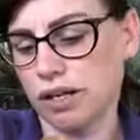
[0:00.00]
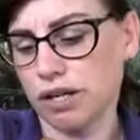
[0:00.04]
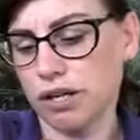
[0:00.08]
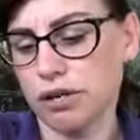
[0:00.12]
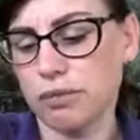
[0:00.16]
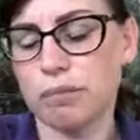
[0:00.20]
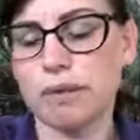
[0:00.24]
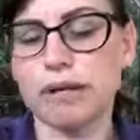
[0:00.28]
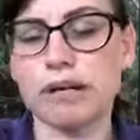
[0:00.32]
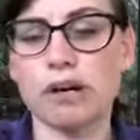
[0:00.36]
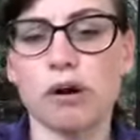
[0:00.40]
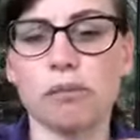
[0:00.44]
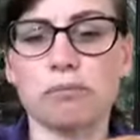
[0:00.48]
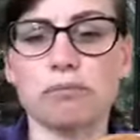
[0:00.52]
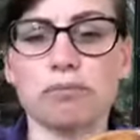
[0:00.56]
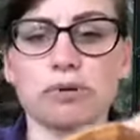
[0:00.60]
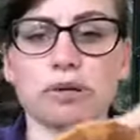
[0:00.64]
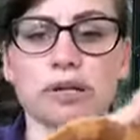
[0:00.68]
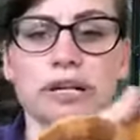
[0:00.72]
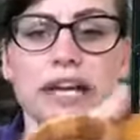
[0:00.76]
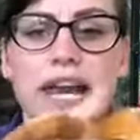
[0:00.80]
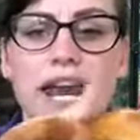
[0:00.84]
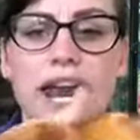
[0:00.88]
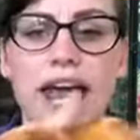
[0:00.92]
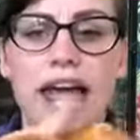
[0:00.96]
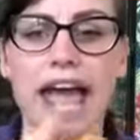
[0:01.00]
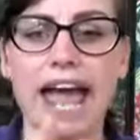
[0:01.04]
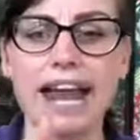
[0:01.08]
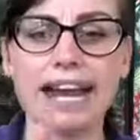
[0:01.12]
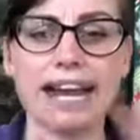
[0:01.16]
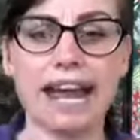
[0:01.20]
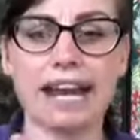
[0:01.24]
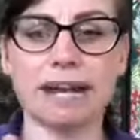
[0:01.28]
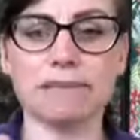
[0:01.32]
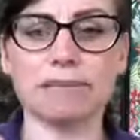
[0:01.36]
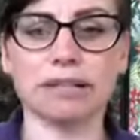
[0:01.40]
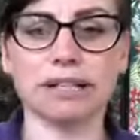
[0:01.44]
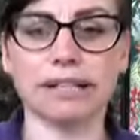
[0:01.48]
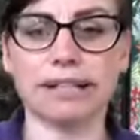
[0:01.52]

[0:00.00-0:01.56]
we're not putting any animal